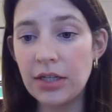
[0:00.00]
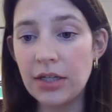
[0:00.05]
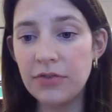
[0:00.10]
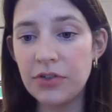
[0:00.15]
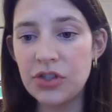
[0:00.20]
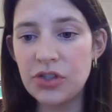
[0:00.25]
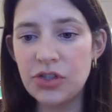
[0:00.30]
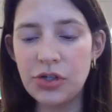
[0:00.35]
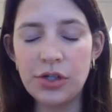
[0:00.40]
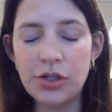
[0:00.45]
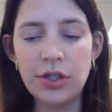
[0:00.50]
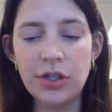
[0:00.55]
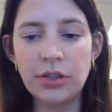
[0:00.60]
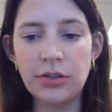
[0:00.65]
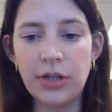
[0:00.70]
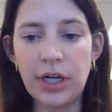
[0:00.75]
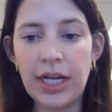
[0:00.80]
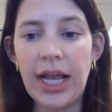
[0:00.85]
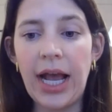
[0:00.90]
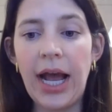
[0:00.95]
If a student
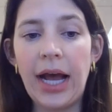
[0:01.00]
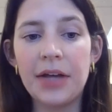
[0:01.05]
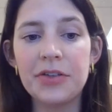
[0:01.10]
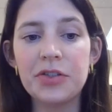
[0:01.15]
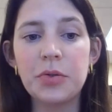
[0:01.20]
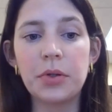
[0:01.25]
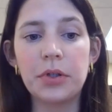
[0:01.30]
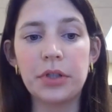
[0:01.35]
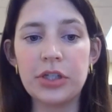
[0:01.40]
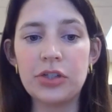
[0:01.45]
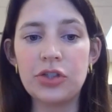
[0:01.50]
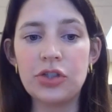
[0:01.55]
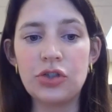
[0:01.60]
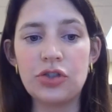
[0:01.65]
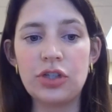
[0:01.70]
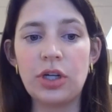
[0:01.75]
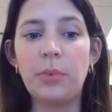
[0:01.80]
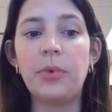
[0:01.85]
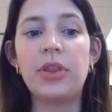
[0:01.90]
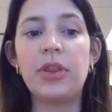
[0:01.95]
already has a
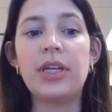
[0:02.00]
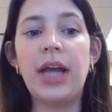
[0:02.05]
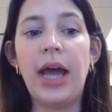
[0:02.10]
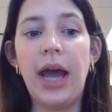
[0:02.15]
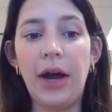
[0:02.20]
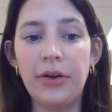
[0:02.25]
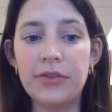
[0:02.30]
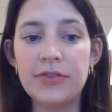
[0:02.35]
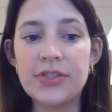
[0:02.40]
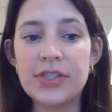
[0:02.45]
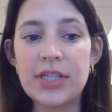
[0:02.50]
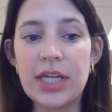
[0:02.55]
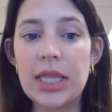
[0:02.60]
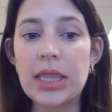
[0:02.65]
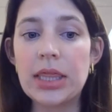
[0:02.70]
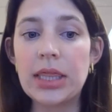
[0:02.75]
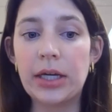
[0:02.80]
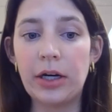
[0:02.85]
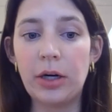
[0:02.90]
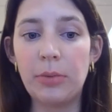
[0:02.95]
relationship with an
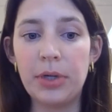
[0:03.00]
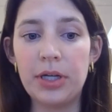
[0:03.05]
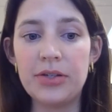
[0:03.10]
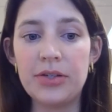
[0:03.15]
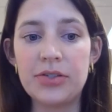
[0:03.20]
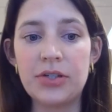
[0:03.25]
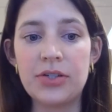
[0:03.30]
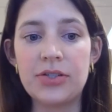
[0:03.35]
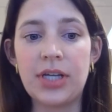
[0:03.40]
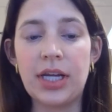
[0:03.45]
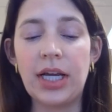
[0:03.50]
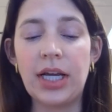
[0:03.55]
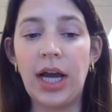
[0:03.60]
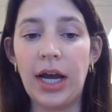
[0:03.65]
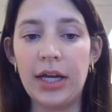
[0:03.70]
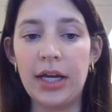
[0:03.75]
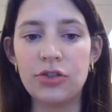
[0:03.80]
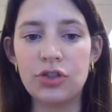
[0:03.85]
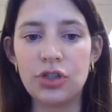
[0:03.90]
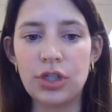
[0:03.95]
out-of-state therapist or
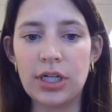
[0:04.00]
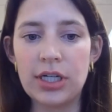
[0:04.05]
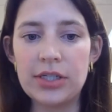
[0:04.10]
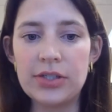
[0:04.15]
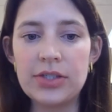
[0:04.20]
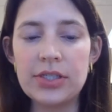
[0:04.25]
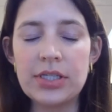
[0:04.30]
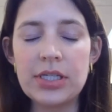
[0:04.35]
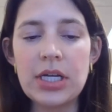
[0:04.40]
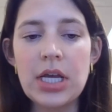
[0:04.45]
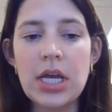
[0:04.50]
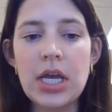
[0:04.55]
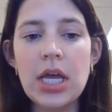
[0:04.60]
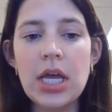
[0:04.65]
psychiatrist,